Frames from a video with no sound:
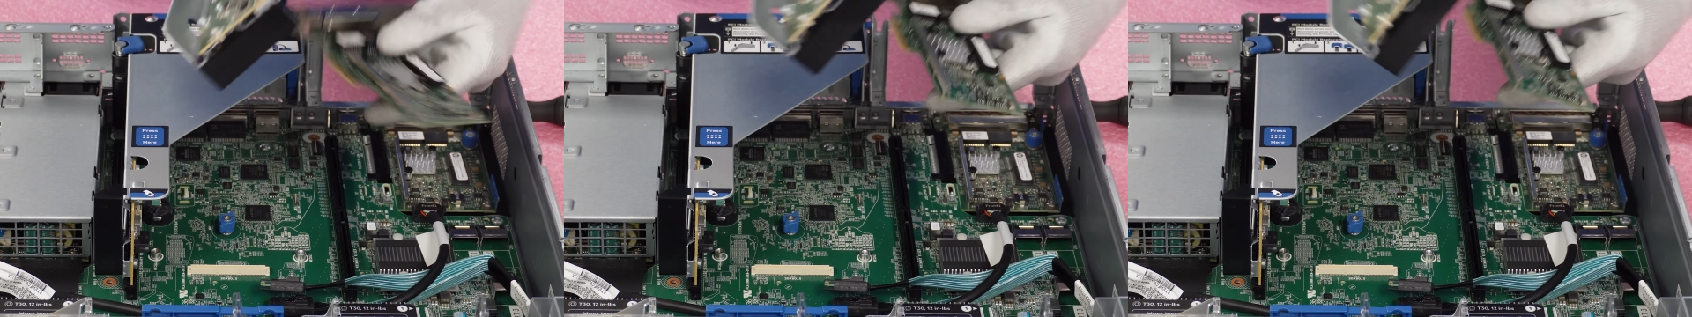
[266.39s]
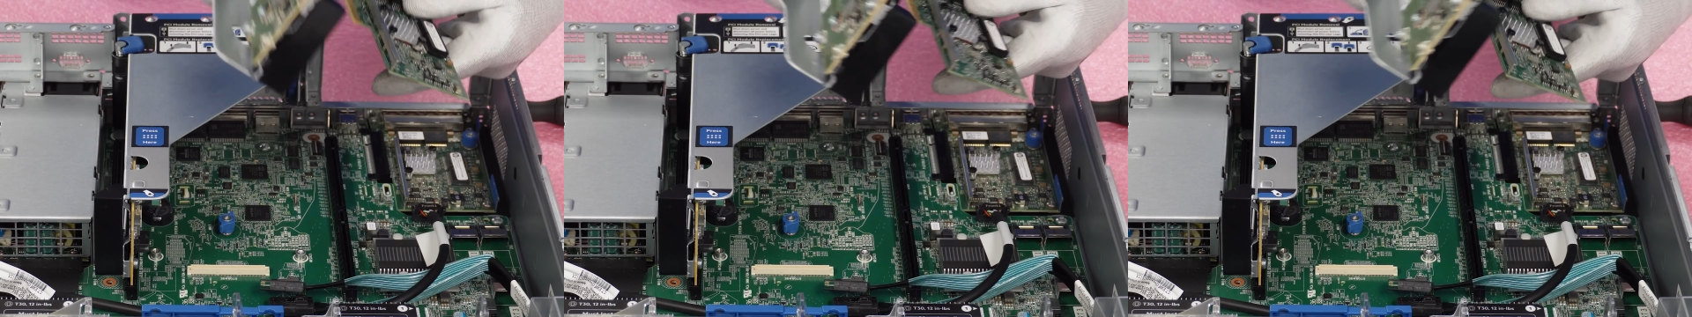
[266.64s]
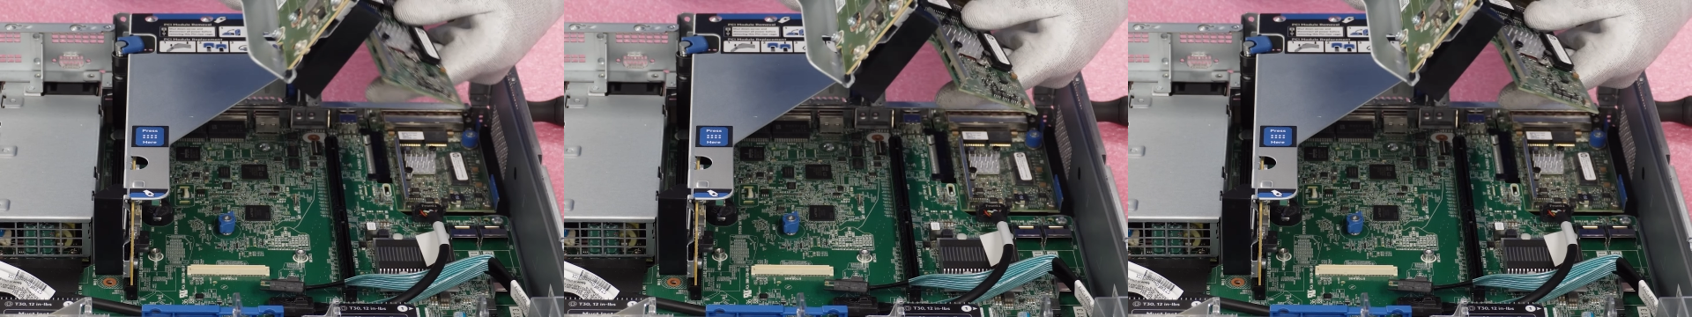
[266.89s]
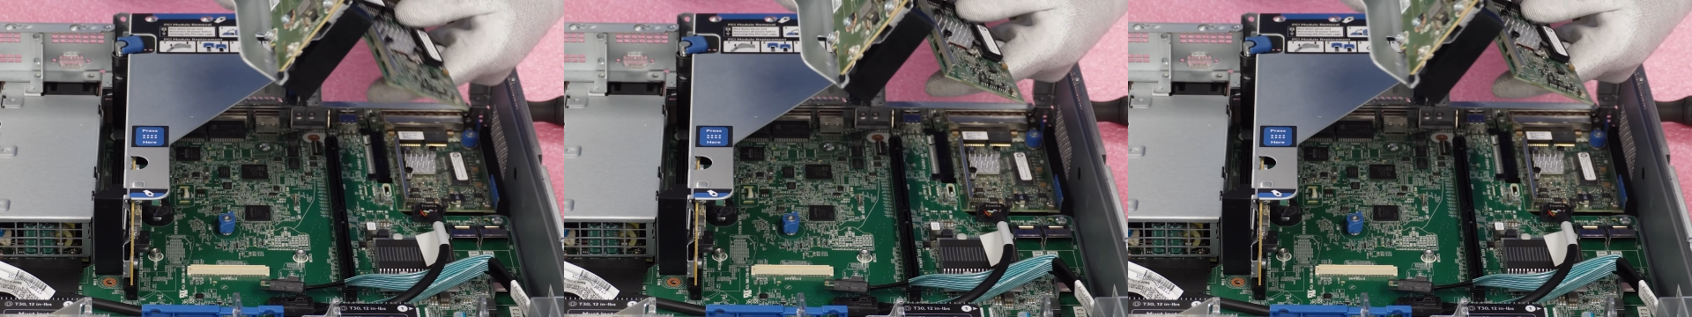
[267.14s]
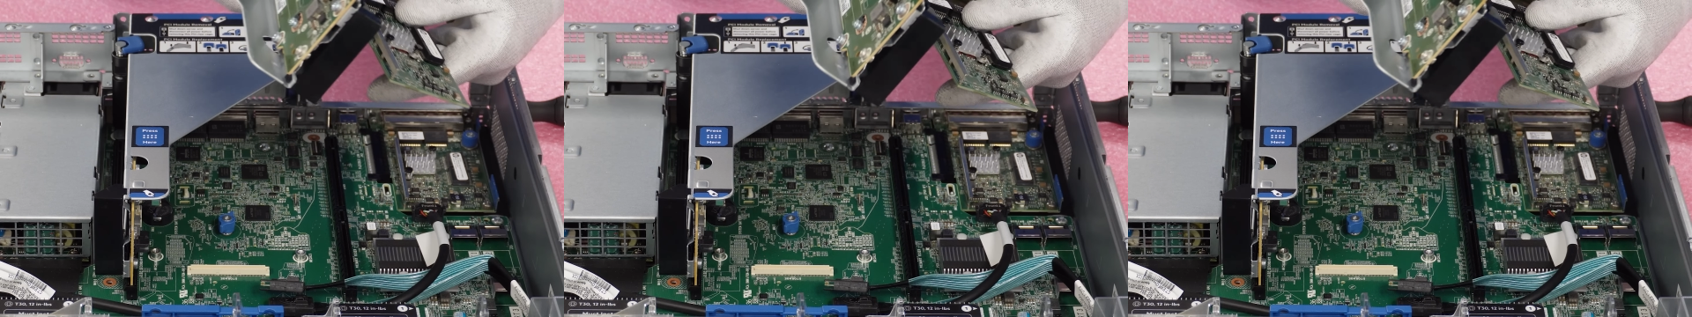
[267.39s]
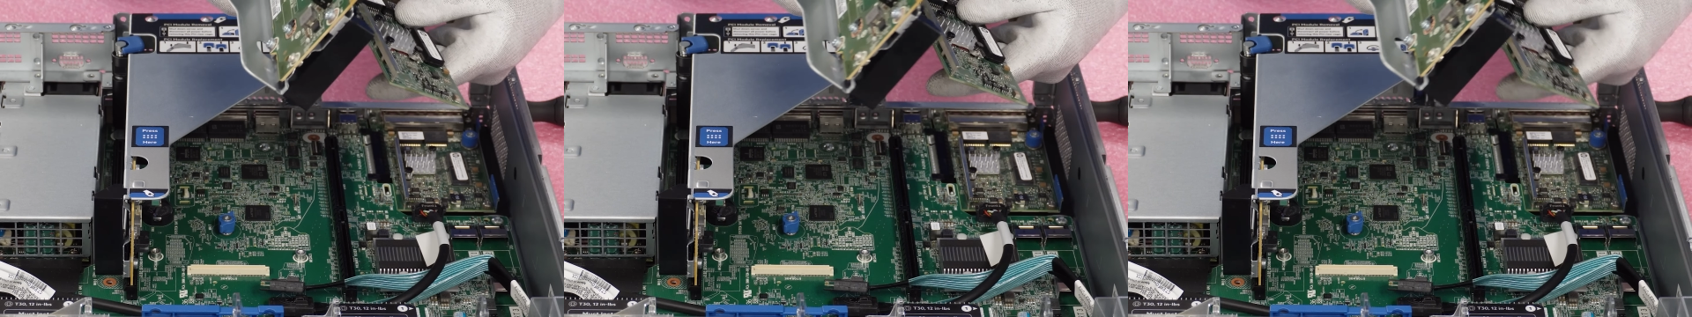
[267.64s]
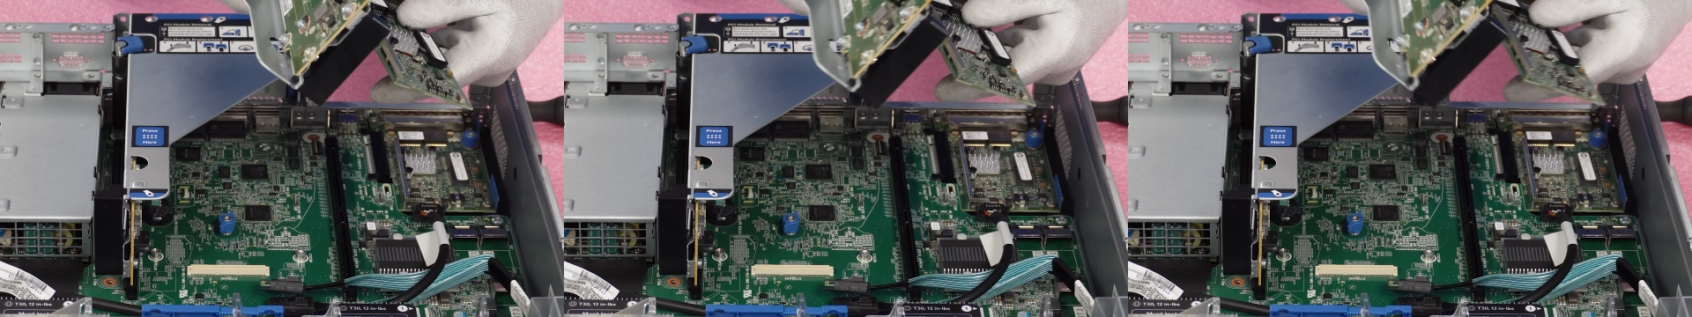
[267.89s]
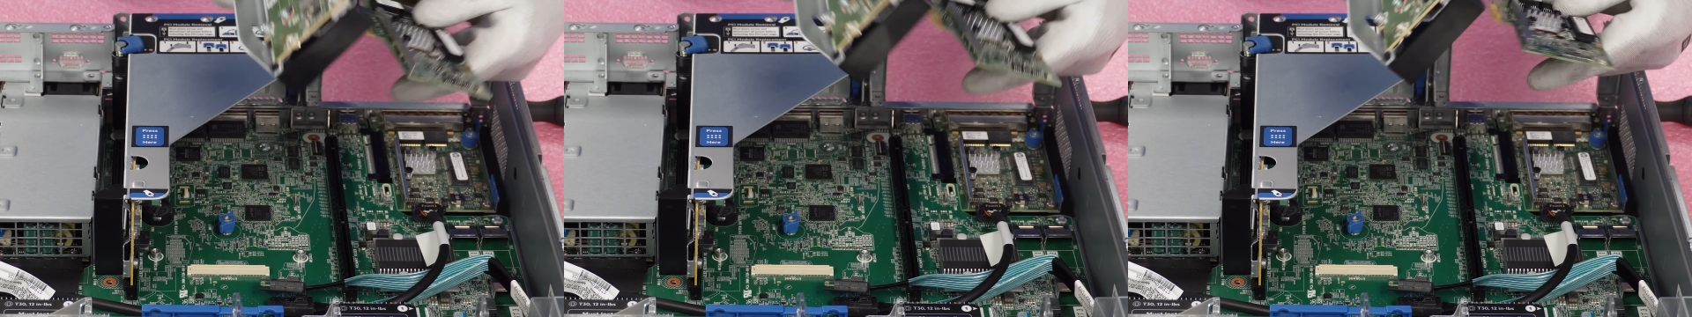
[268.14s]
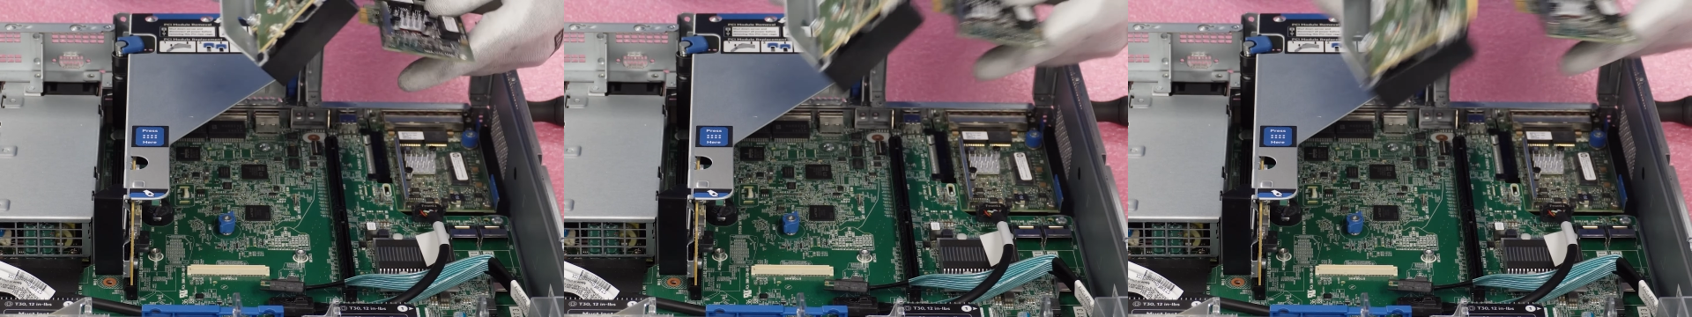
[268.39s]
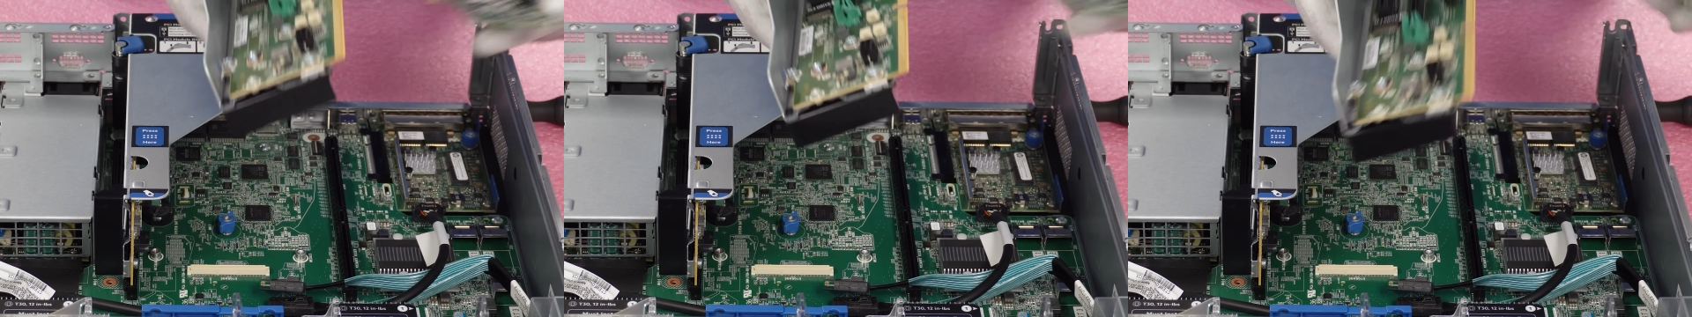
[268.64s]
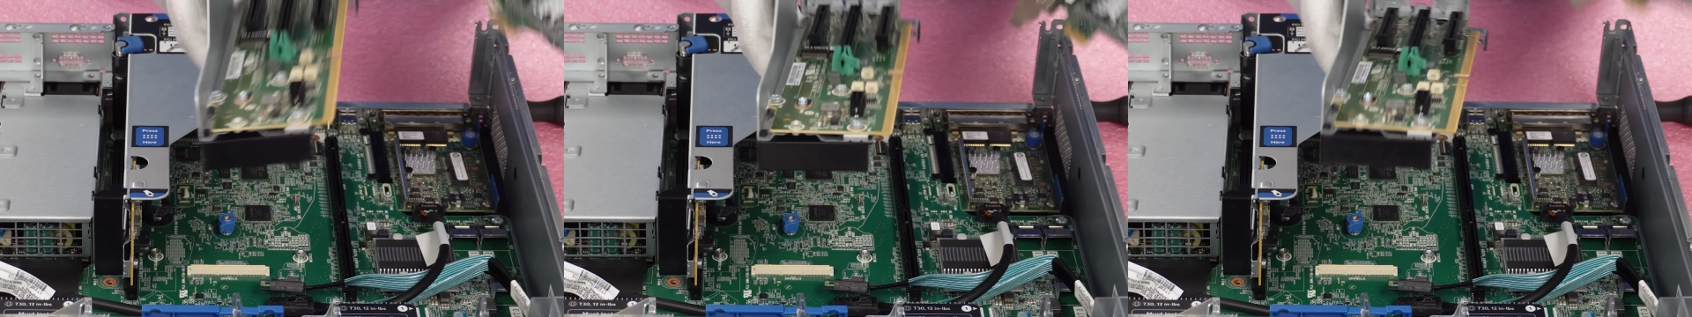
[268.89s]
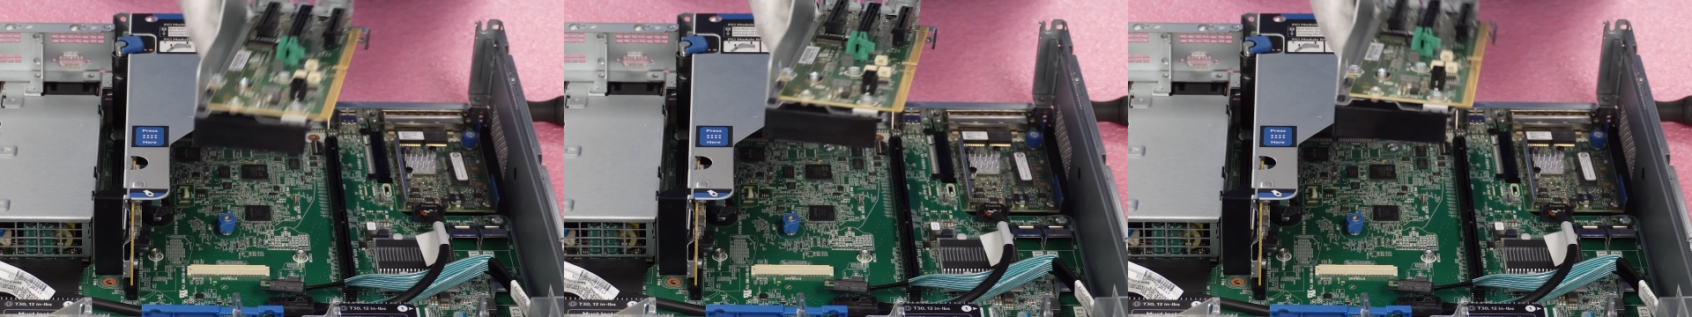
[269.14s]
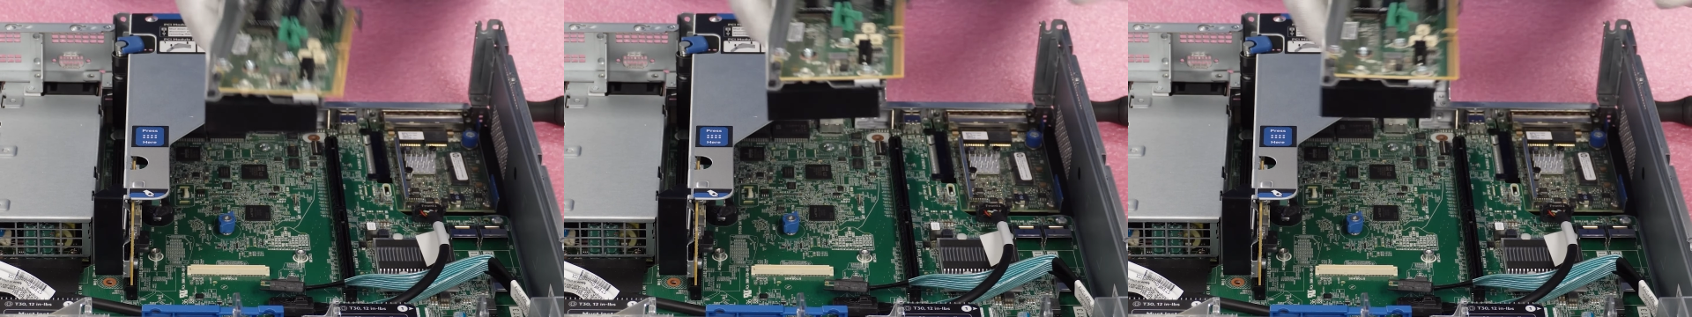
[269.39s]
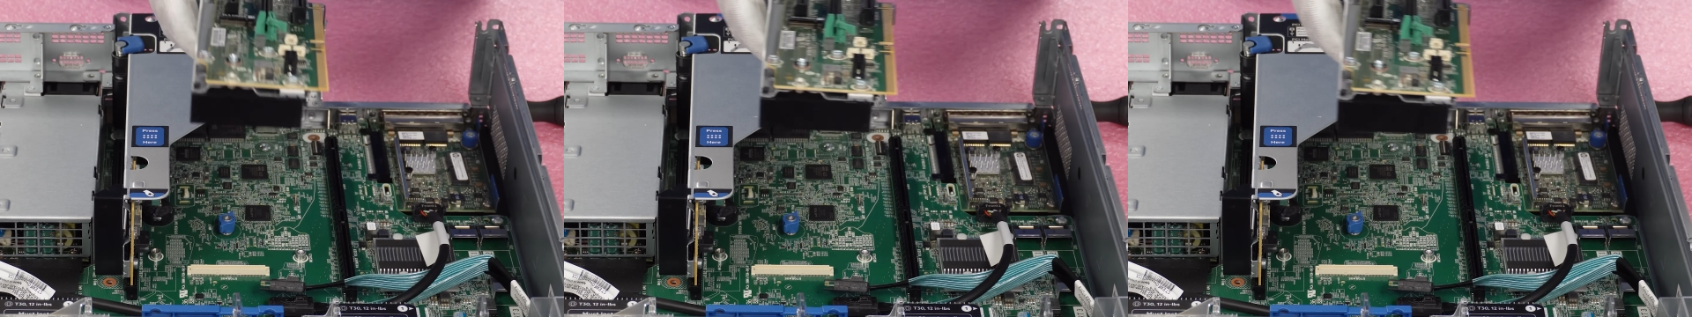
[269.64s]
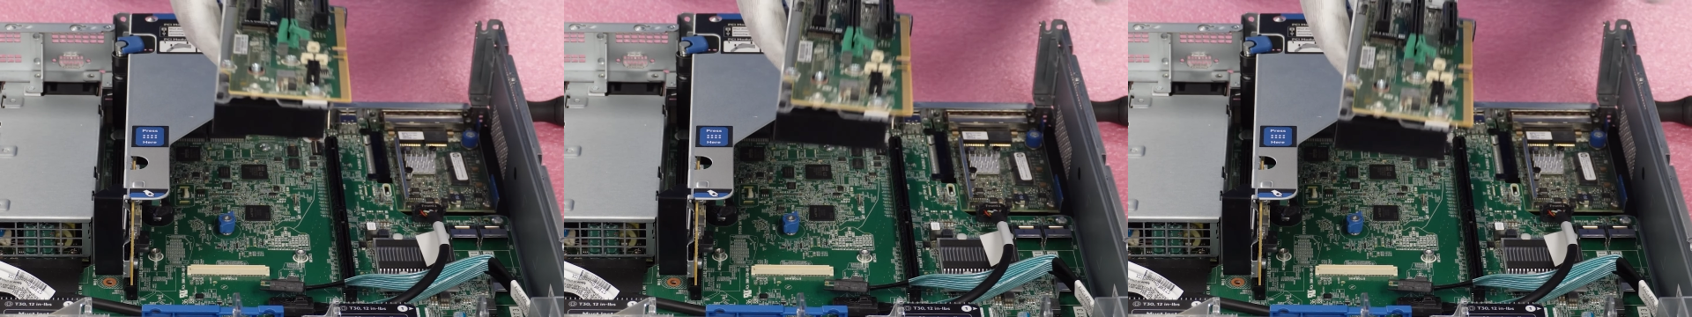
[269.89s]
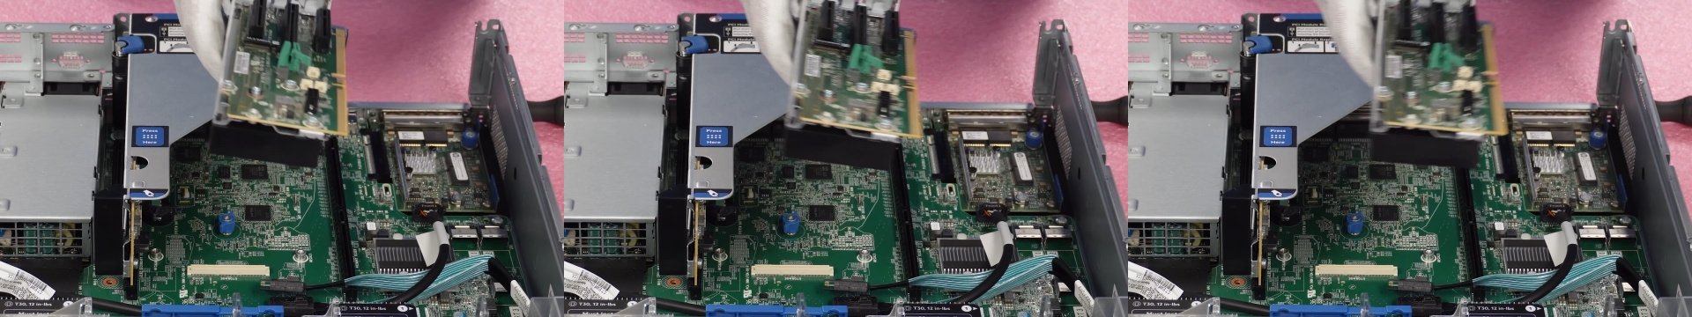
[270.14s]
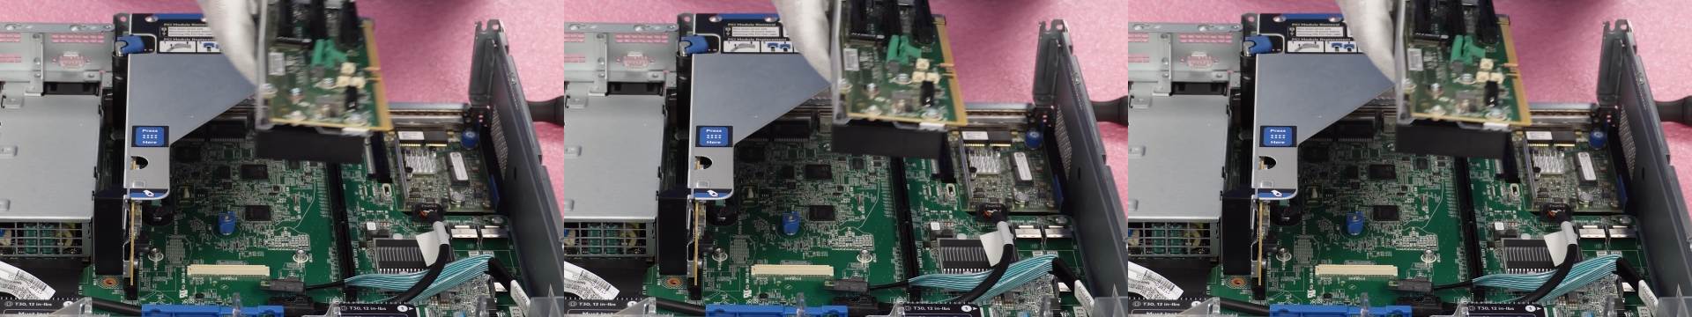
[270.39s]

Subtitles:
[unreadable: no face in view]